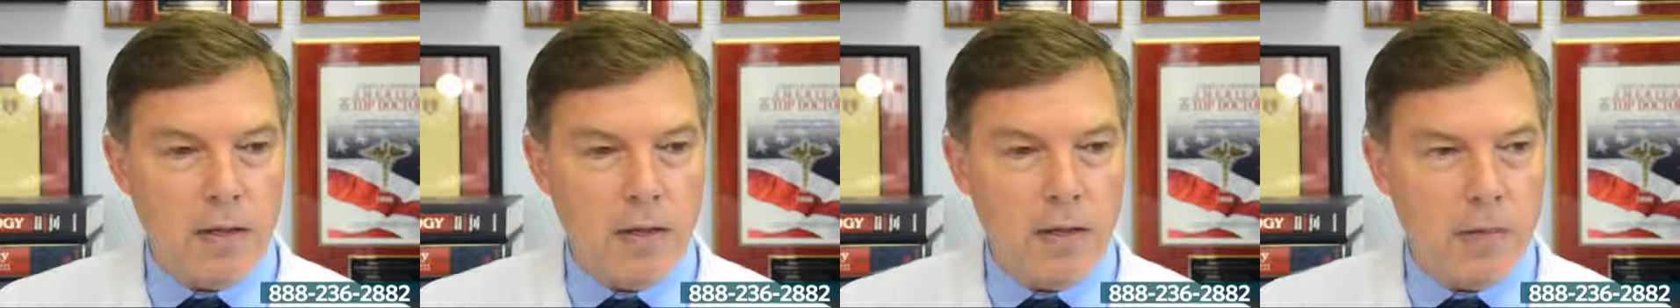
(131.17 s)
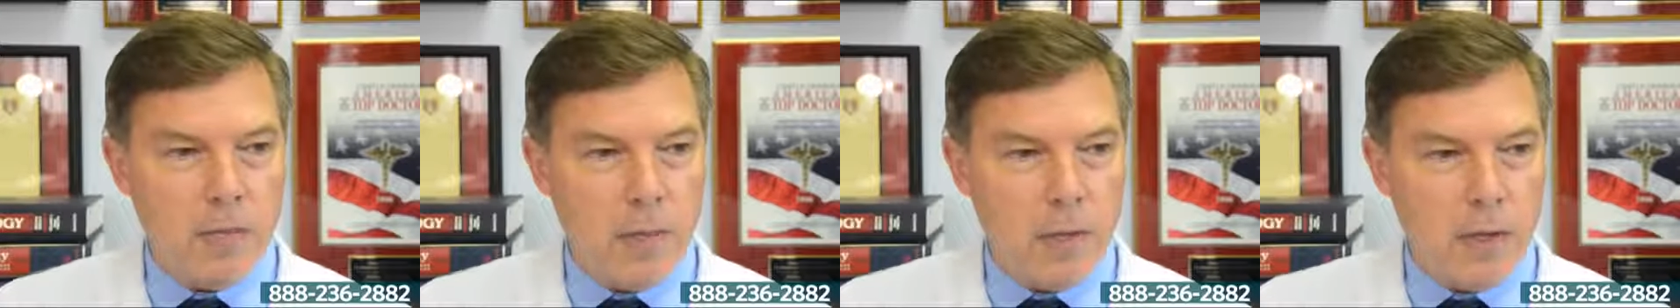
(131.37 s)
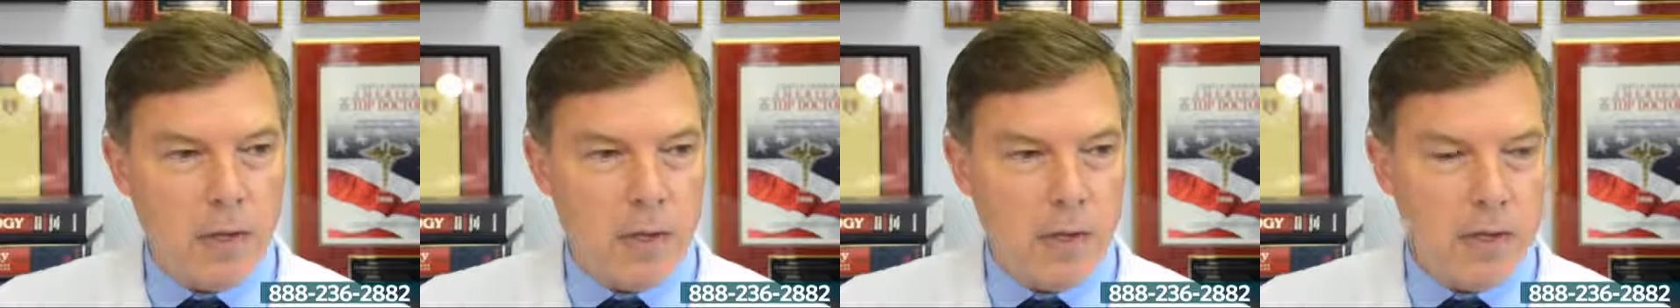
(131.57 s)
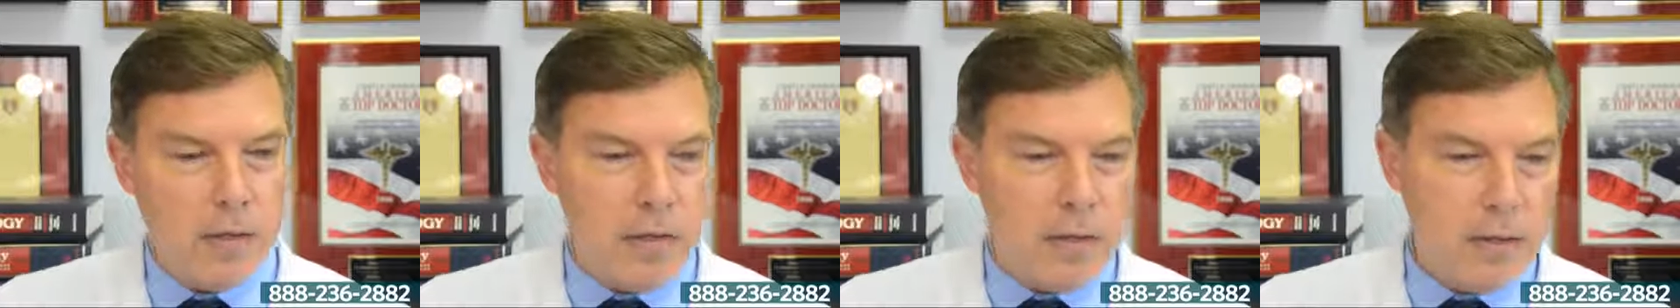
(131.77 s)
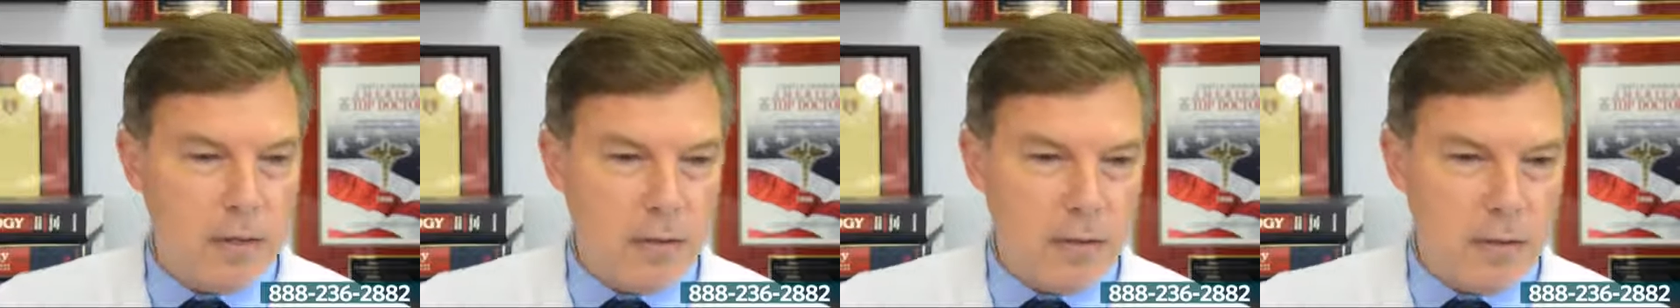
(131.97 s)
In putting
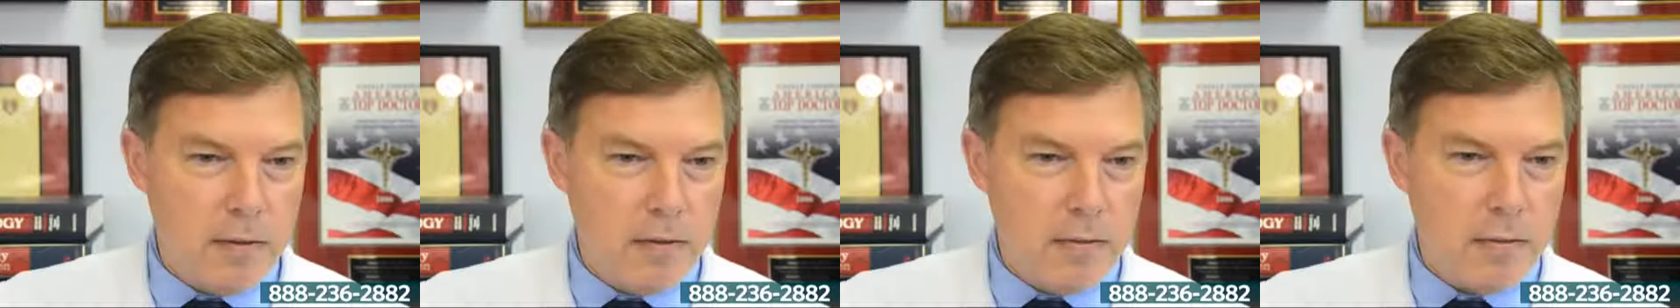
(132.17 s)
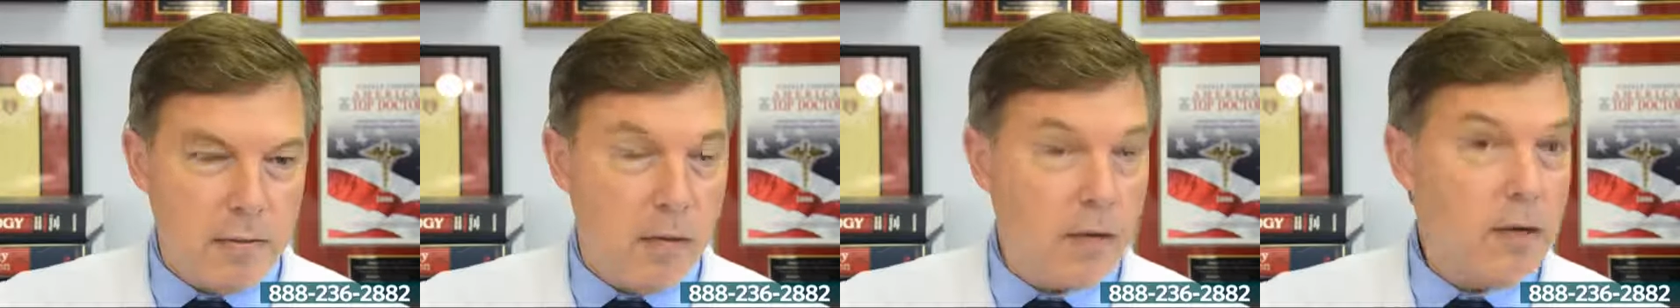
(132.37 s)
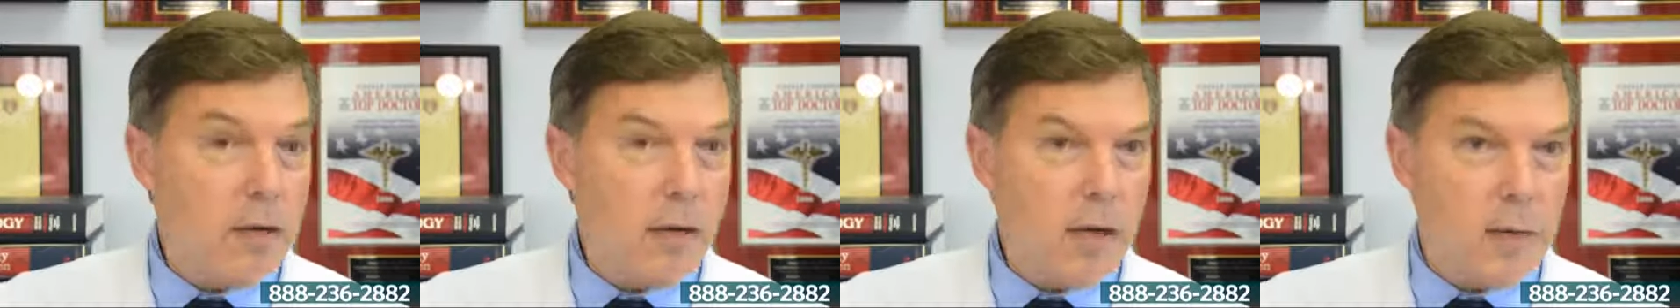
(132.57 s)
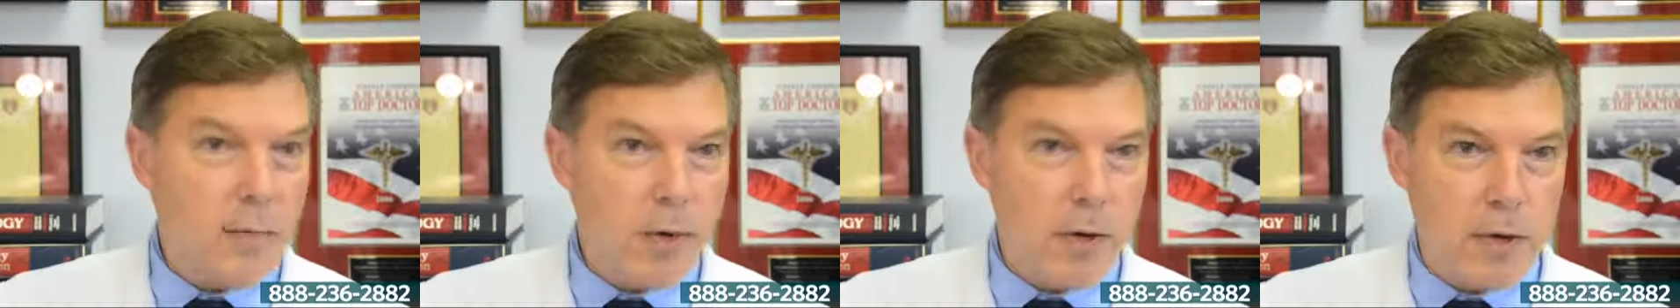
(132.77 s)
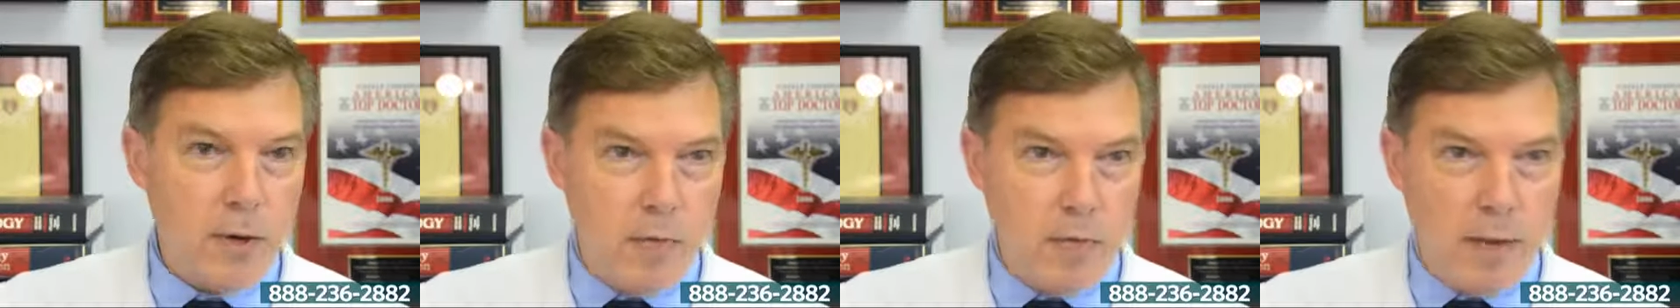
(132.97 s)
a single
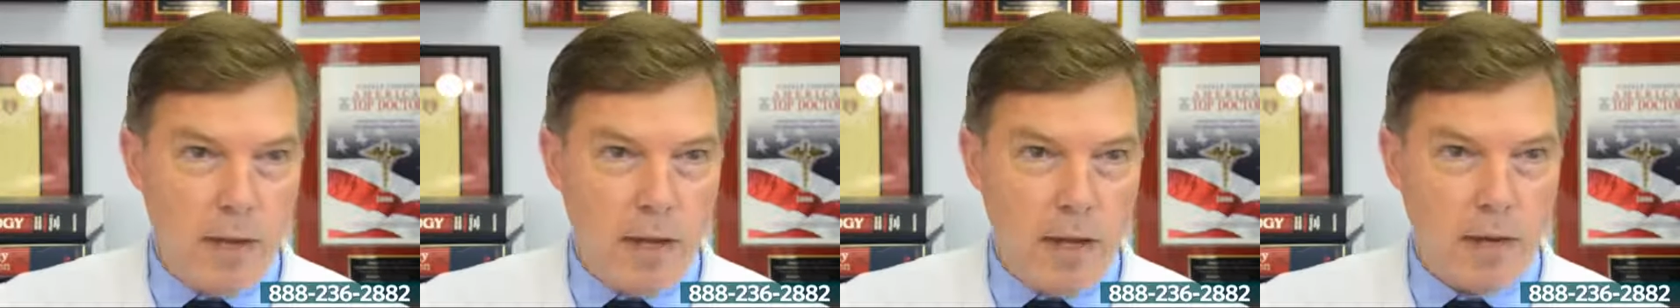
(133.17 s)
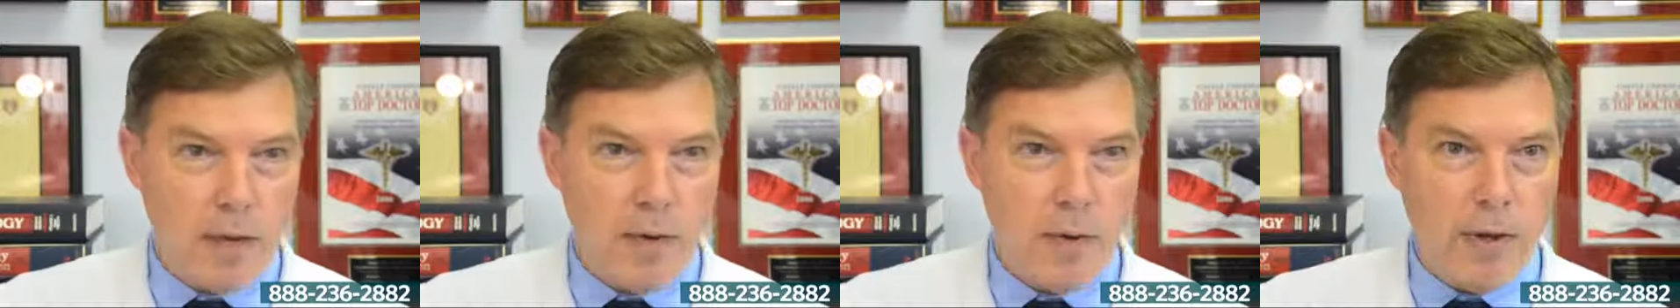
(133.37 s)
embryo back,